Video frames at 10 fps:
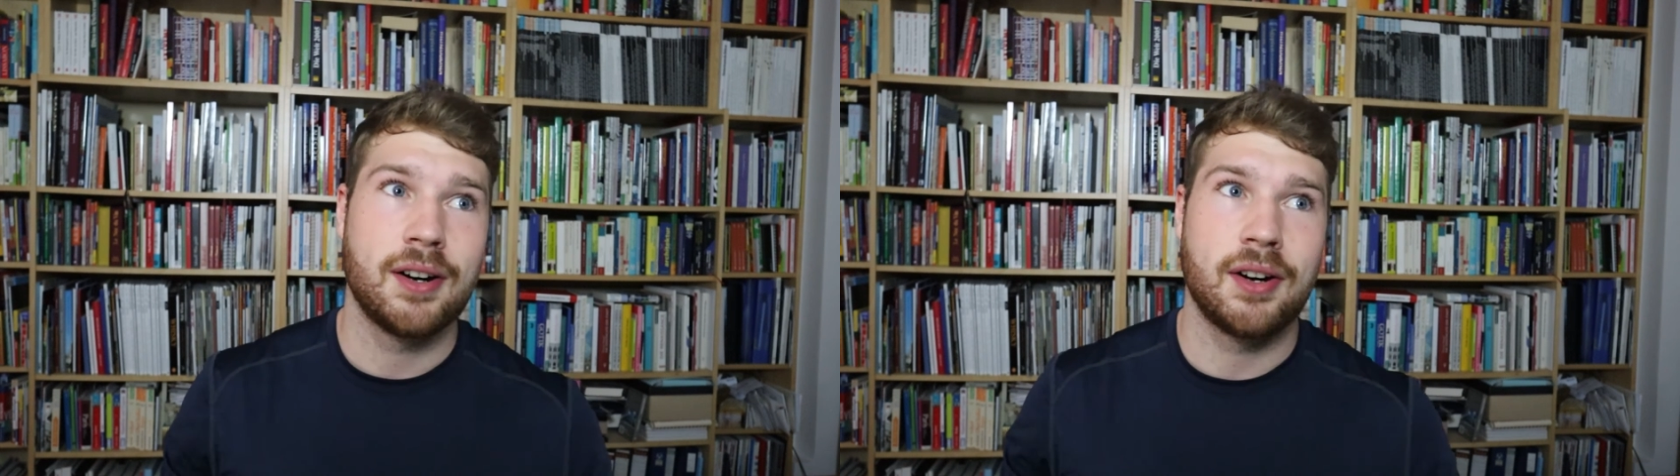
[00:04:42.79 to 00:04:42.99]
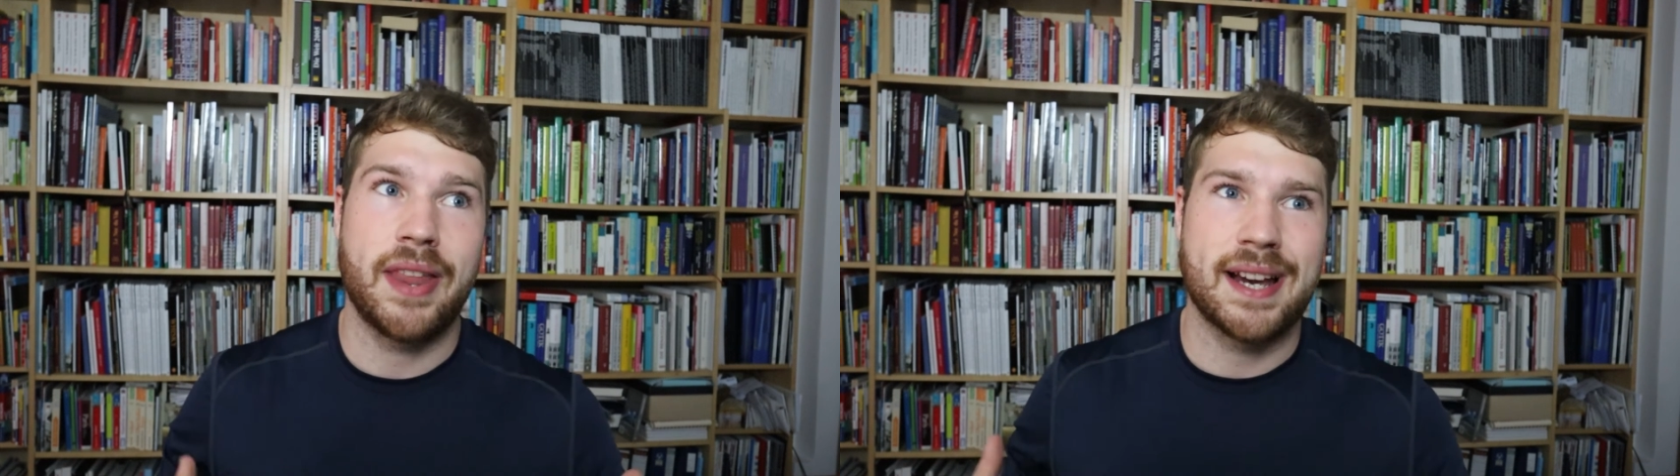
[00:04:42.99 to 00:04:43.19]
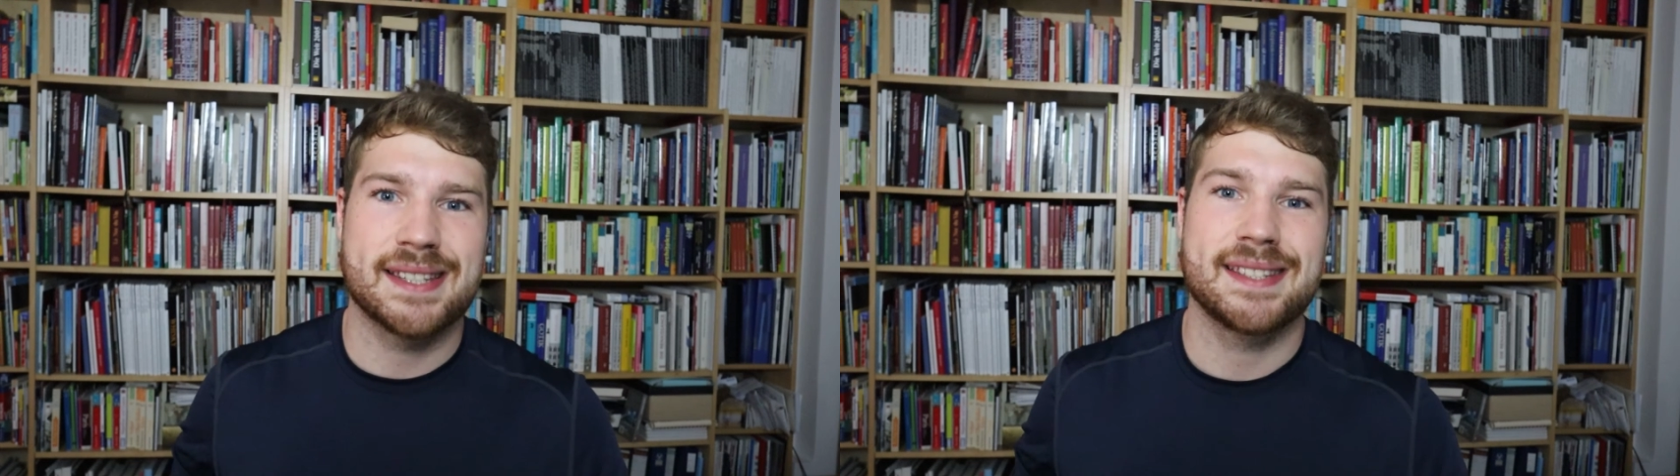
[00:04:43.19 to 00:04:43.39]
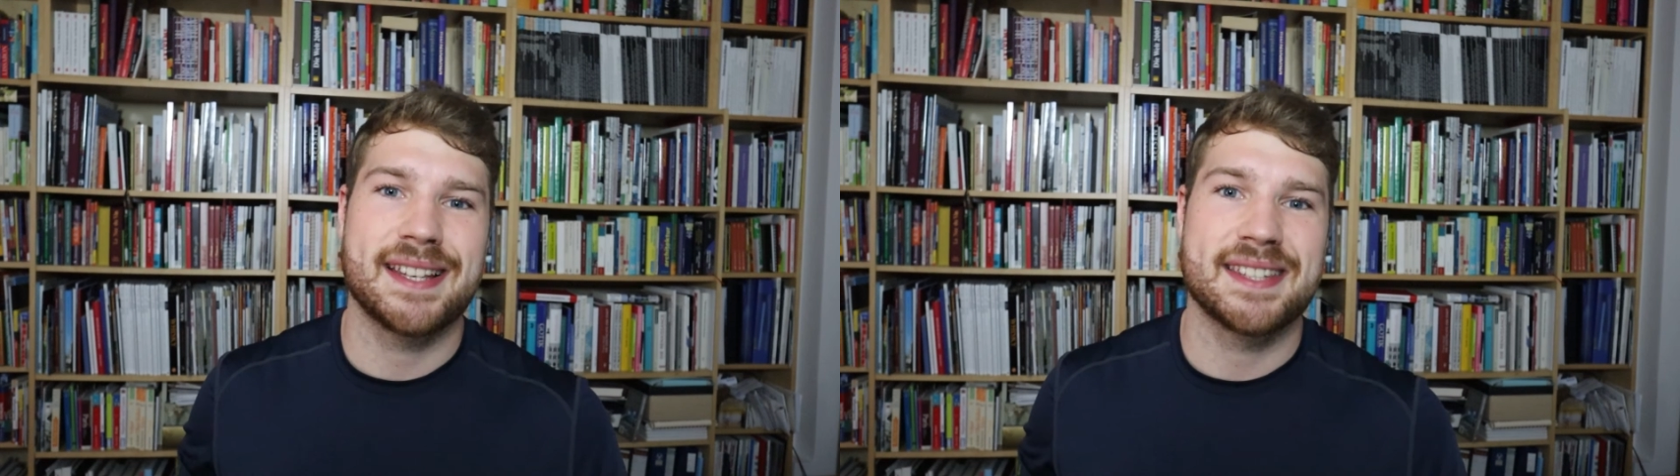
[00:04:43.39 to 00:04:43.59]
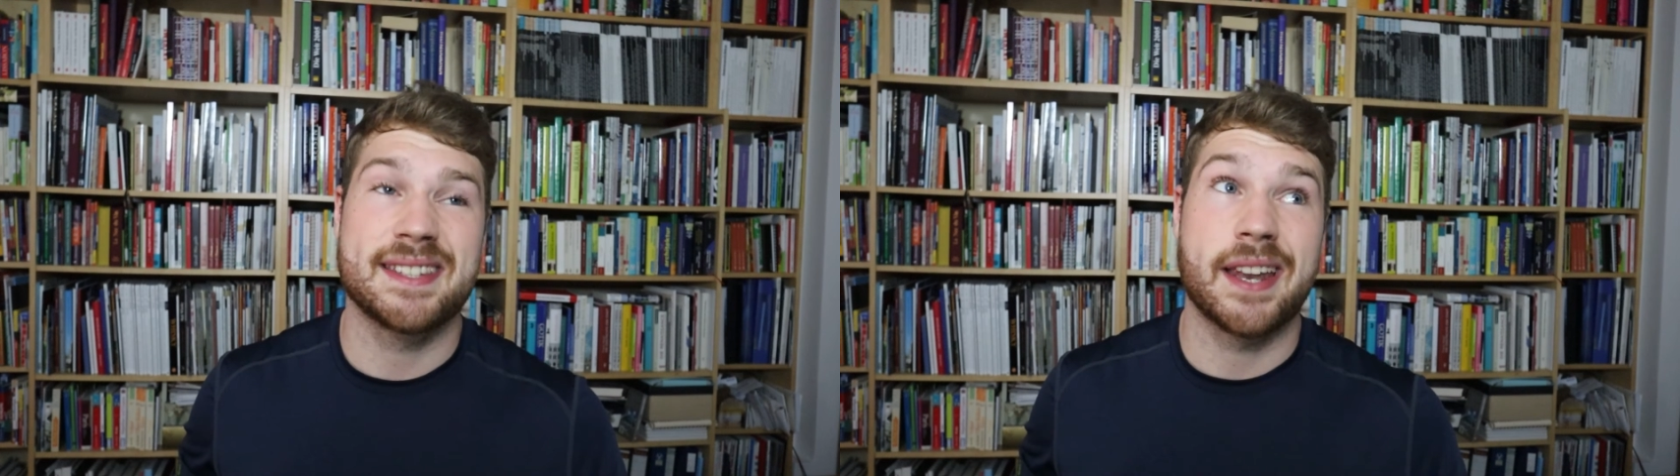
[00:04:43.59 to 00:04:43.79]
on
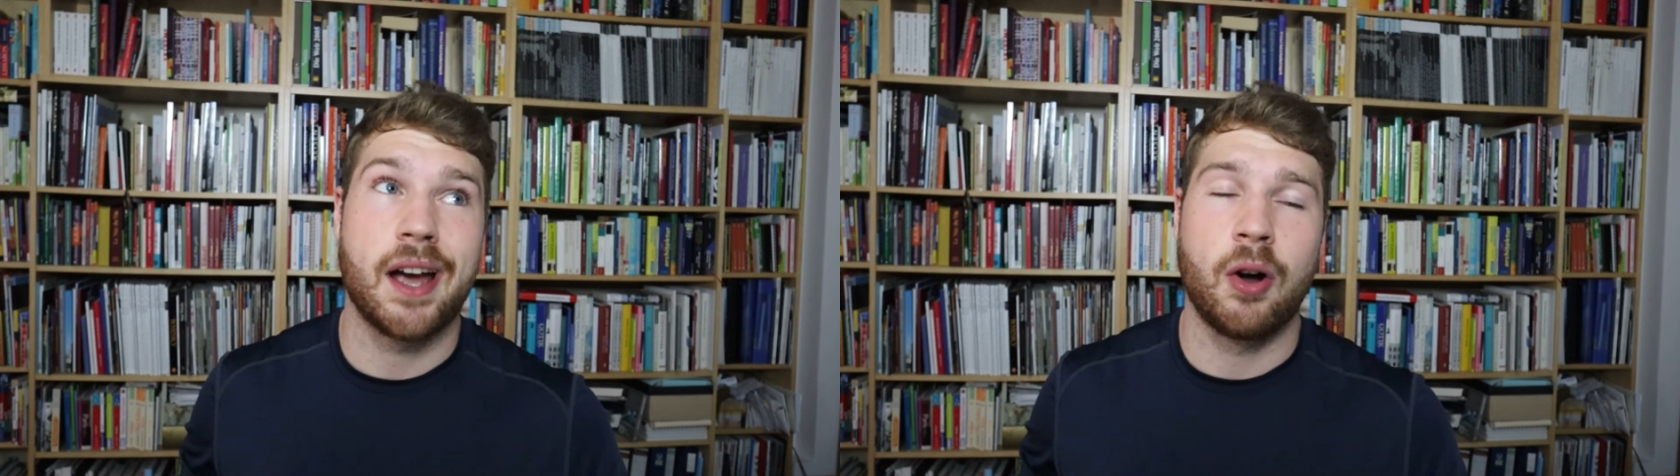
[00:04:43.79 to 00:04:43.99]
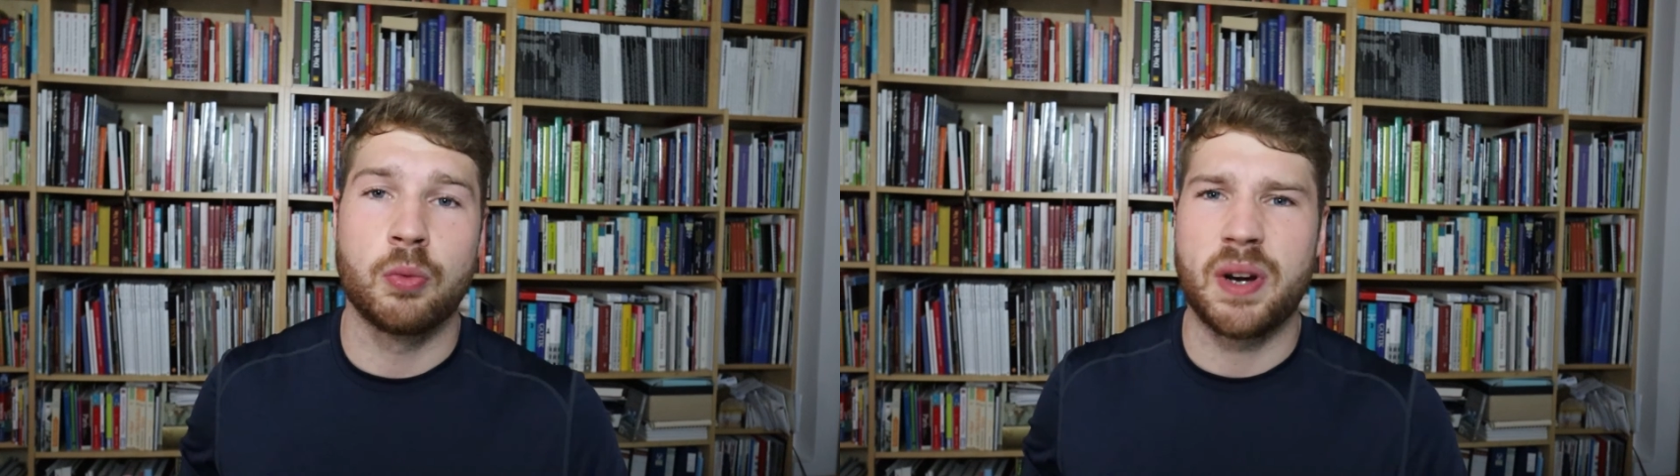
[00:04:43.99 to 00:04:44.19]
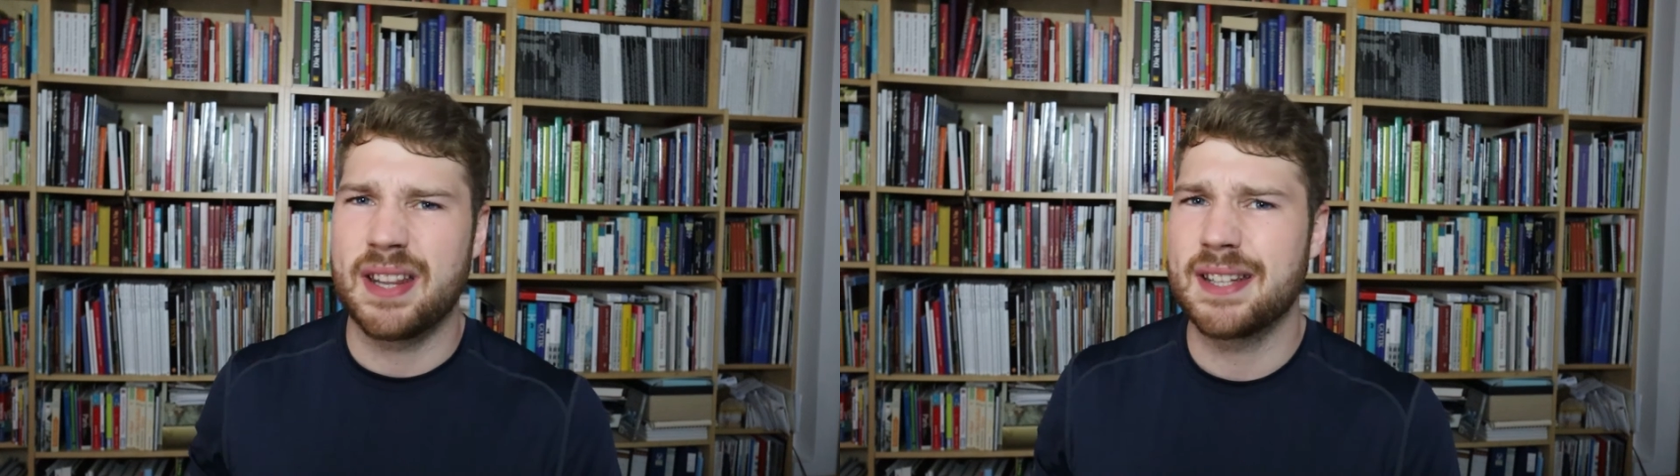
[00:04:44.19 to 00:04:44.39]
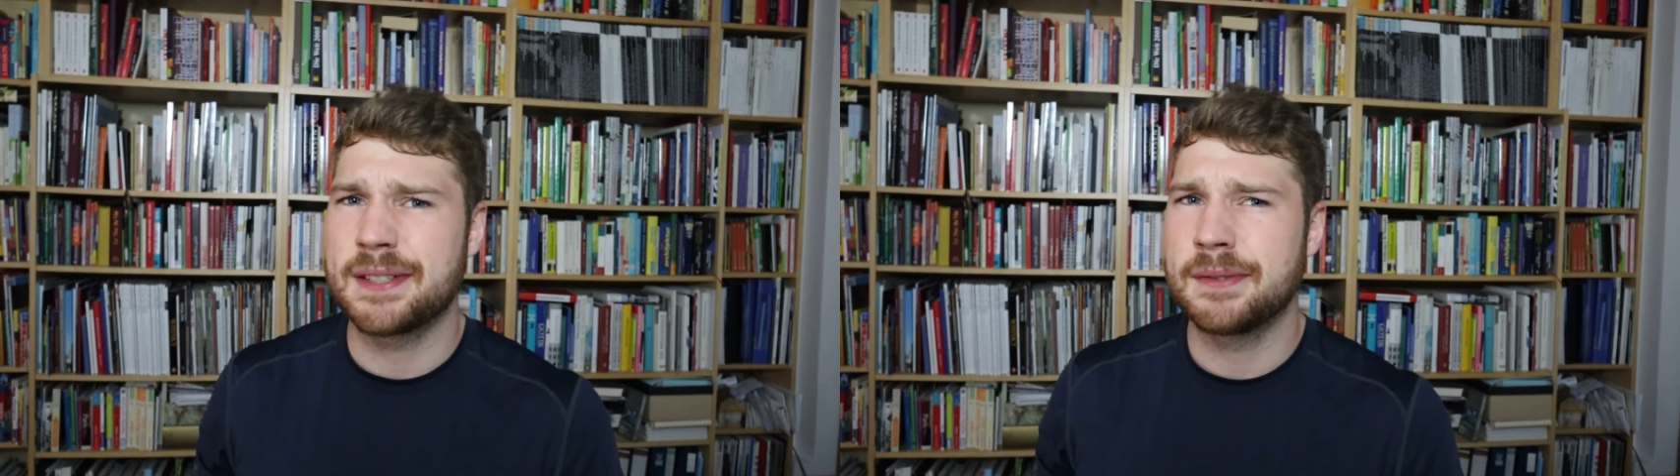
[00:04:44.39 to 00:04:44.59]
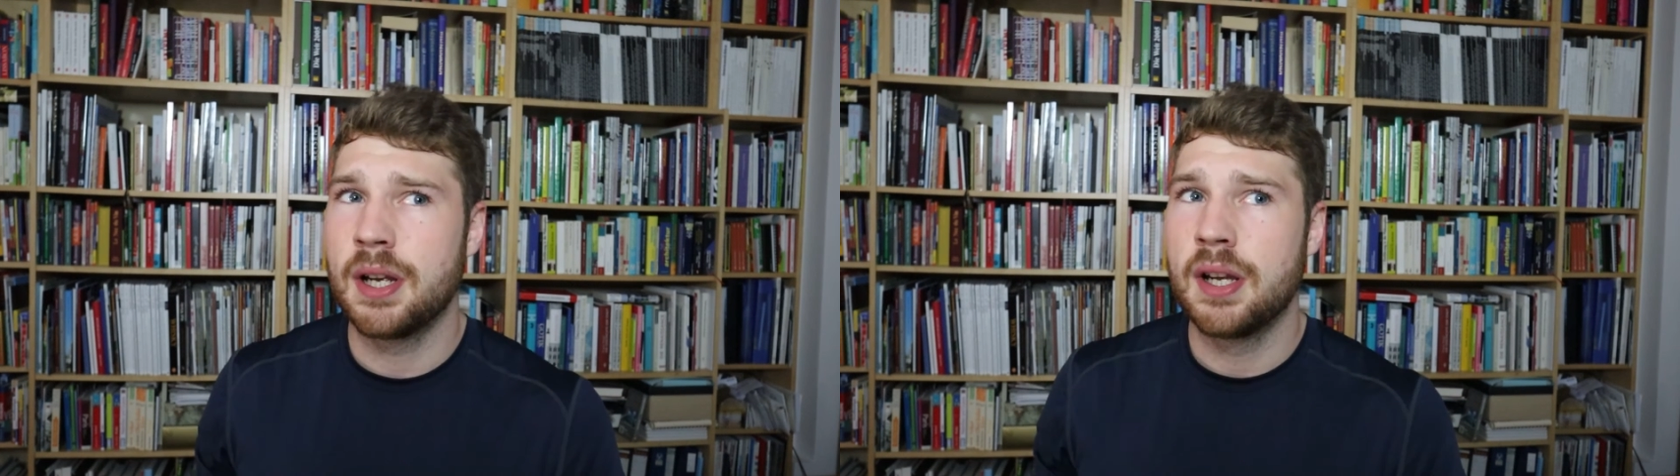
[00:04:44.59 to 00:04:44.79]
exercises that I already did.